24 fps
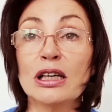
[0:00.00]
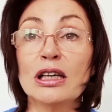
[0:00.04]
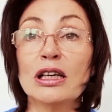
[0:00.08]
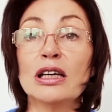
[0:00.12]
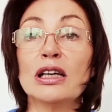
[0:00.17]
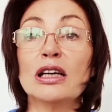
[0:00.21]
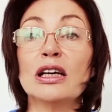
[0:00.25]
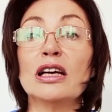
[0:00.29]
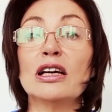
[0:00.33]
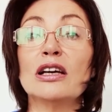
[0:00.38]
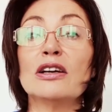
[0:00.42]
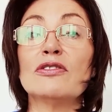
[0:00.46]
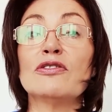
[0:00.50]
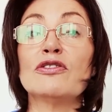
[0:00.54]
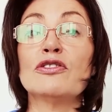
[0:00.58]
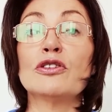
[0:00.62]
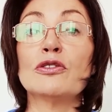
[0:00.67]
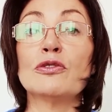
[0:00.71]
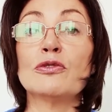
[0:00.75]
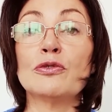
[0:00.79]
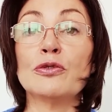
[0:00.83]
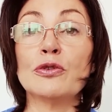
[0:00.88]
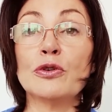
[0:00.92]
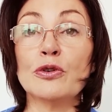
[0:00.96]
If the
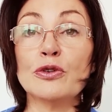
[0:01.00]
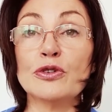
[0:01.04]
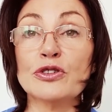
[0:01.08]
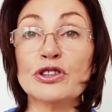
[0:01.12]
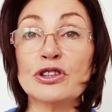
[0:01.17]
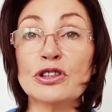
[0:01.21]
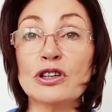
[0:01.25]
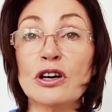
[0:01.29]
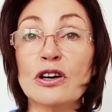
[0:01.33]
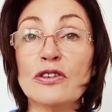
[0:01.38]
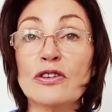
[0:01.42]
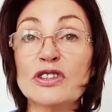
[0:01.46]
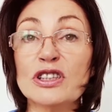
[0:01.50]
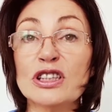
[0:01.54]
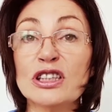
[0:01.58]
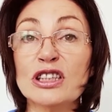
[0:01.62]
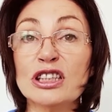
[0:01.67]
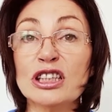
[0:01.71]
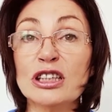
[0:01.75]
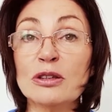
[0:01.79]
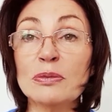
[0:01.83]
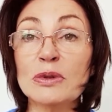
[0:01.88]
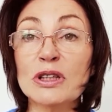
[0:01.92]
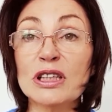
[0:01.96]
force of
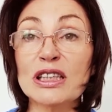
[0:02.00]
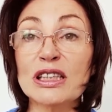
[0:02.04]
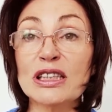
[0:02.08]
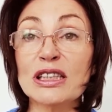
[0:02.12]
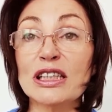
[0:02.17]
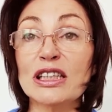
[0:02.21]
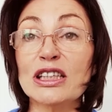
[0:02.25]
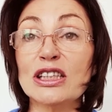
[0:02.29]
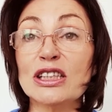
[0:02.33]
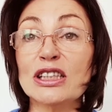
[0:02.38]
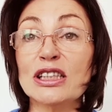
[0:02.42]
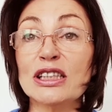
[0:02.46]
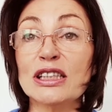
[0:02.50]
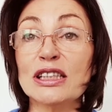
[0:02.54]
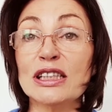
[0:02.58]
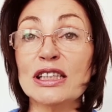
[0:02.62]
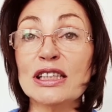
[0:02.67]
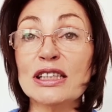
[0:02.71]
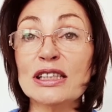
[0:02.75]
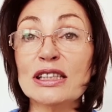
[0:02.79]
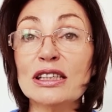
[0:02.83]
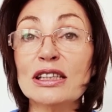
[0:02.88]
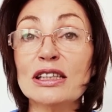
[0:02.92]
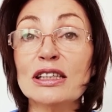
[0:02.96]
stimulus is
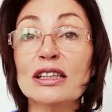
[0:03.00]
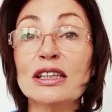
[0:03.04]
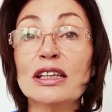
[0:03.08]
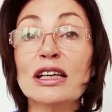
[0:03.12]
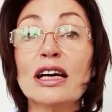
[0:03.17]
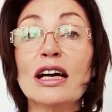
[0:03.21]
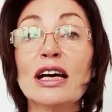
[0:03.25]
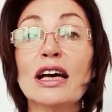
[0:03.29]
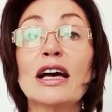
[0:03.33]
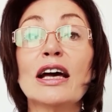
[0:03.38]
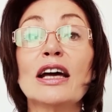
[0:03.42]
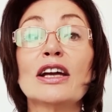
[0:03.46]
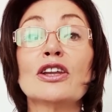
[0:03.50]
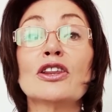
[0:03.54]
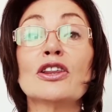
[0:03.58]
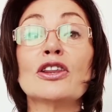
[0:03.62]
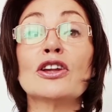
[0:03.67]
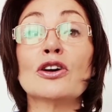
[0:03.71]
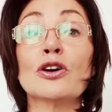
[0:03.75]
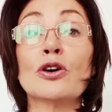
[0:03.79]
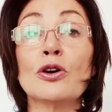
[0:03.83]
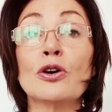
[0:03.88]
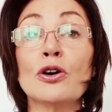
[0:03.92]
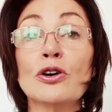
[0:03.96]
dissonant, and the
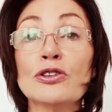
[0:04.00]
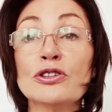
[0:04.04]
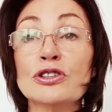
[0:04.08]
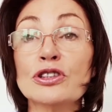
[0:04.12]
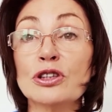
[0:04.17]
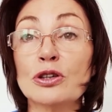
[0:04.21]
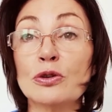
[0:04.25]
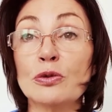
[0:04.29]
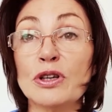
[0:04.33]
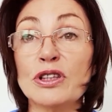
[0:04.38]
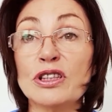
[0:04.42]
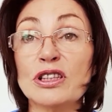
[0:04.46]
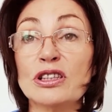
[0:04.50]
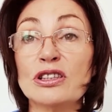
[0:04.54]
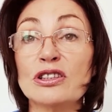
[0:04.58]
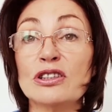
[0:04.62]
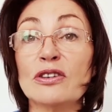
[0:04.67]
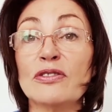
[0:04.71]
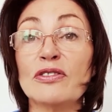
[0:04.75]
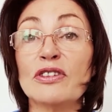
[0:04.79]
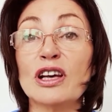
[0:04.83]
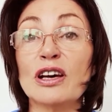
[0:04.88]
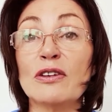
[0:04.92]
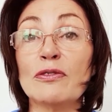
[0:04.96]
consequences of
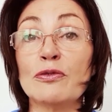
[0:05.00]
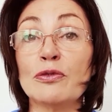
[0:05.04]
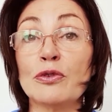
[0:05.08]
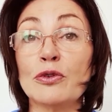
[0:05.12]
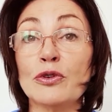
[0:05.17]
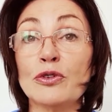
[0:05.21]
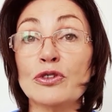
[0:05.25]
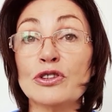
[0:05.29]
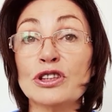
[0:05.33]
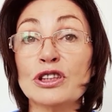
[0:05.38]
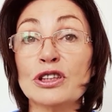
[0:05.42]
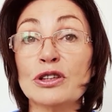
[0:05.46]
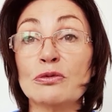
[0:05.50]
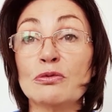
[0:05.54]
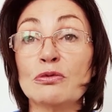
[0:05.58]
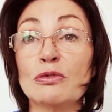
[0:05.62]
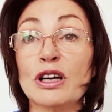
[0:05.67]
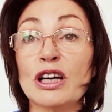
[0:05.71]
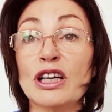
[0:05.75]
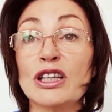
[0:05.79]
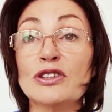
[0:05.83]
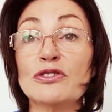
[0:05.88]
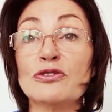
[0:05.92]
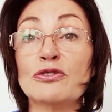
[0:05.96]
that force can
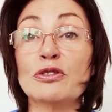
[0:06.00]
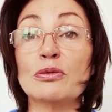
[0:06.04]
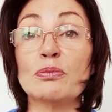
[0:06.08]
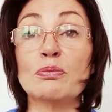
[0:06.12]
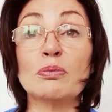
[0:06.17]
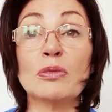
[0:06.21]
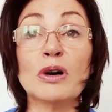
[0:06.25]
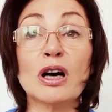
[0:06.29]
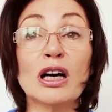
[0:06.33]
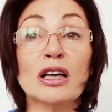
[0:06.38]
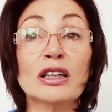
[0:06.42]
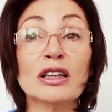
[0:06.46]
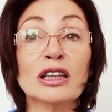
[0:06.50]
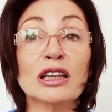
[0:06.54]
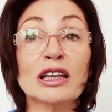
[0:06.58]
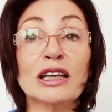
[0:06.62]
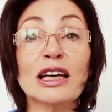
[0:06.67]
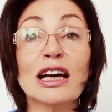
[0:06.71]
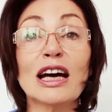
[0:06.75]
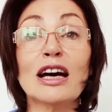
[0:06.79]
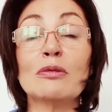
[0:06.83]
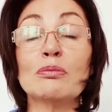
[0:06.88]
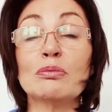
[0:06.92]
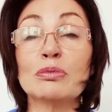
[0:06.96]
range from mildly
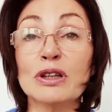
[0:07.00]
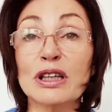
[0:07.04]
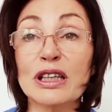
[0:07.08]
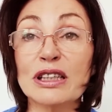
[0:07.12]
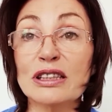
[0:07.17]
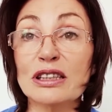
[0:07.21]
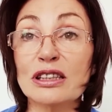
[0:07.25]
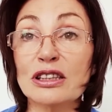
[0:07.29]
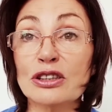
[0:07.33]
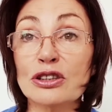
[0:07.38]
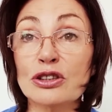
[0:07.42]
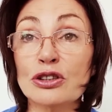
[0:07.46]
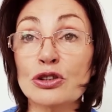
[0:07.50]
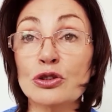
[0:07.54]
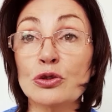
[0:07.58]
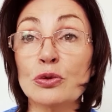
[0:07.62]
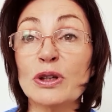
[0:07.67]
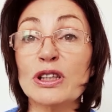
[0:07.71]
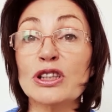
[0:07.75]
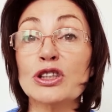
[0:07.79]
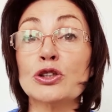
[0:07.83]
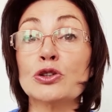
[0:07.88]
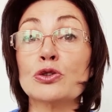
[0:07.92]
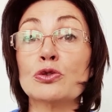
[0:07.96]
unpleasant to
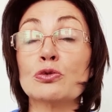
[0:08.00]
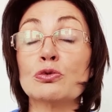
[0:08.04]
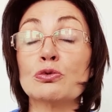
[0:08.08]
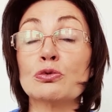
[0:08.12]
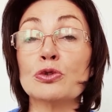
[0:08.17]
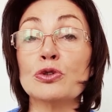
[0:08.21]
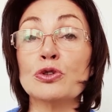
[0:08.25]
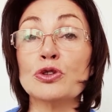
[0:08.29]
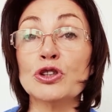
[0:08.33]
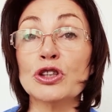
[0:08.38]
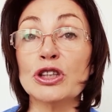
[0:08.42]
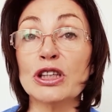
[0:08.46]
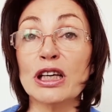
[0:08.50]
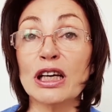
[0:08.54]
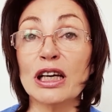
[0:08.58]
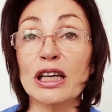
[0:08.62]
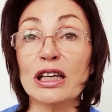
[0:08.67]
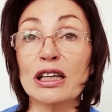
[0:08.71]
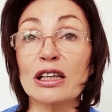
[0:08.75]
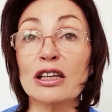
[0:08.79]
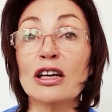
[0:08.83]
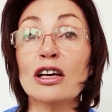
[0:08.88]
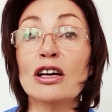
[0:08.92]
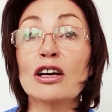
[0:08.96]
excruciating
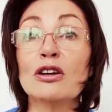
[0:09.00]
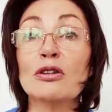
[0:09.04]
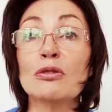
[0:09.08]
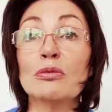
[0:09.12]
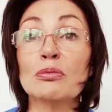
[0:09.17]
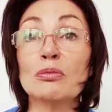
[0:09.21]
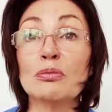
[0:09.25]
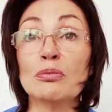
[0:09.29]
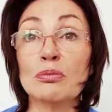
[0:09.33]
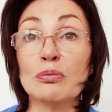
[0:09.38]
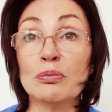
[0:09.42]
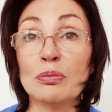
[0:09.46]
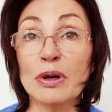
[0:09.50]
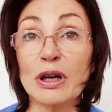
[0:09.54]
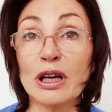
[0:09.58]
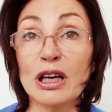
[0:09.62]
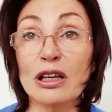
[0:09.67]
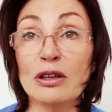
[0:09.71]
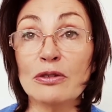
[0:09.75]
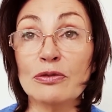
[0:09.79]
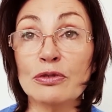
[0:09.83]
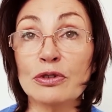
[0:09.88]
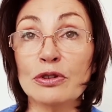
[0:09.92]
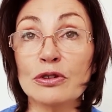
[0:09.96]

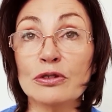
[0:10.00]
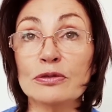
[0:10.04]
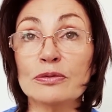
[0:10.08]
painful.